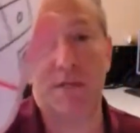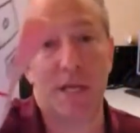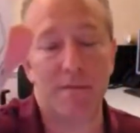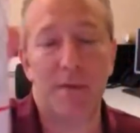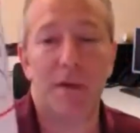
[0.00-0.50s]

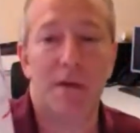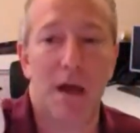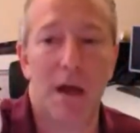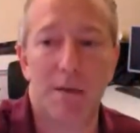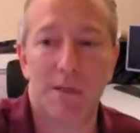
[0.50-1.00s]

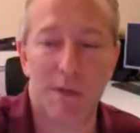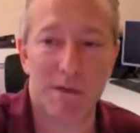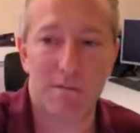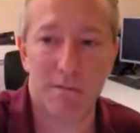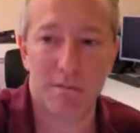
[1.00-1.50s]
Uh, it's
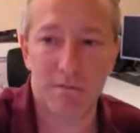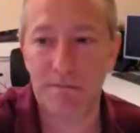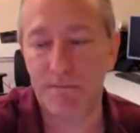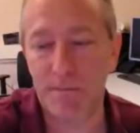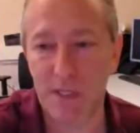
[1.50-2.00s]
been
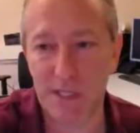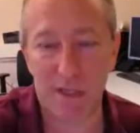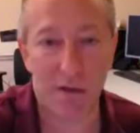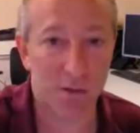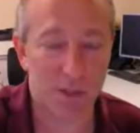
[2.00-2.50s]

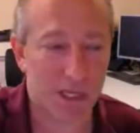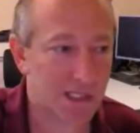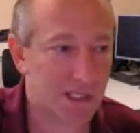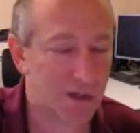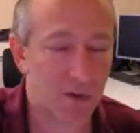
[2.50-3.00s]
distilled, which
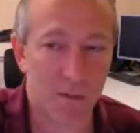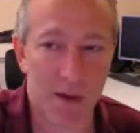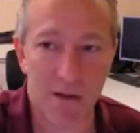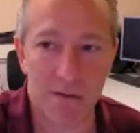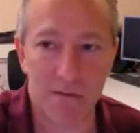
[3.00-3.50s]
gets you to
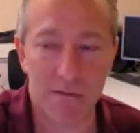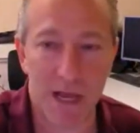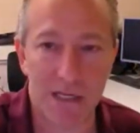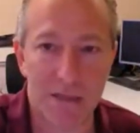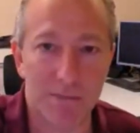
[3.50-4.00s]
about
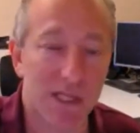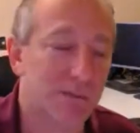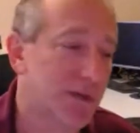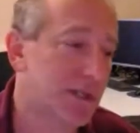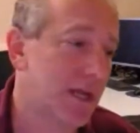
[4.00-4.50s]
90 plus
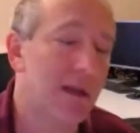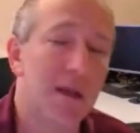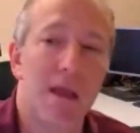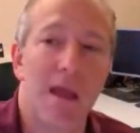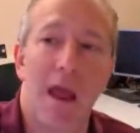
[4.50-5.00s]
percent.
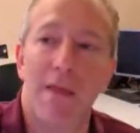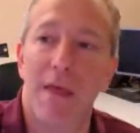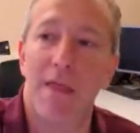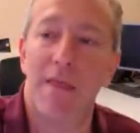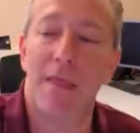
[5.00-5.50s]
And
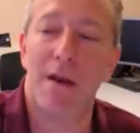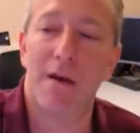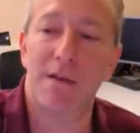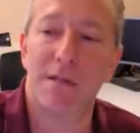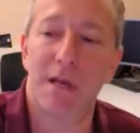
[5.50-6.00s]
then
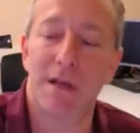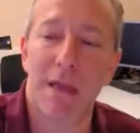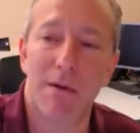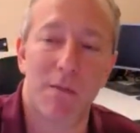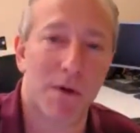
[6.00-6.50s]
there's a
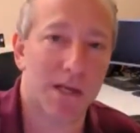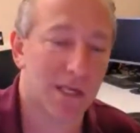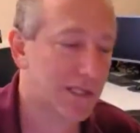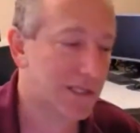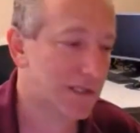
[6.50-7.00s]
chemical
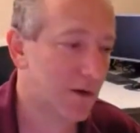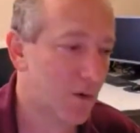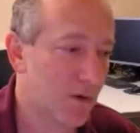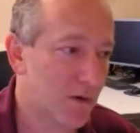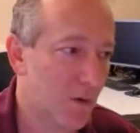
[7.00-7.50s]
process
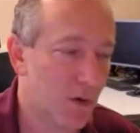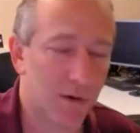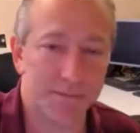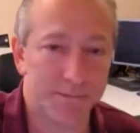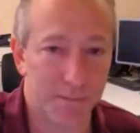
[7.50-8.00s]
or,
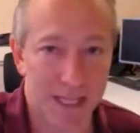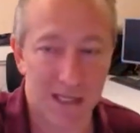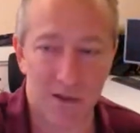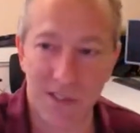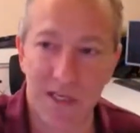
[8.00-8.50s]
or
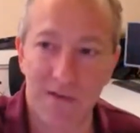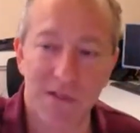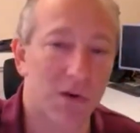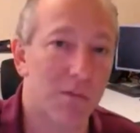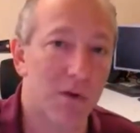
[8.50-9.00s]
molecular sieves
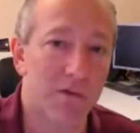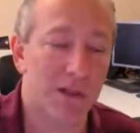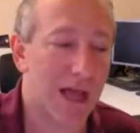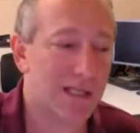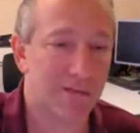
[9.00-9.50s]
to remove the
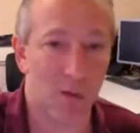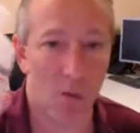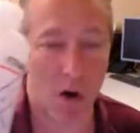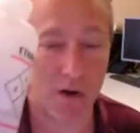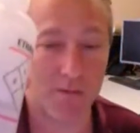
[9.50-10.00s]
last of the
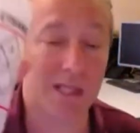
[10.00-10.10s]
water.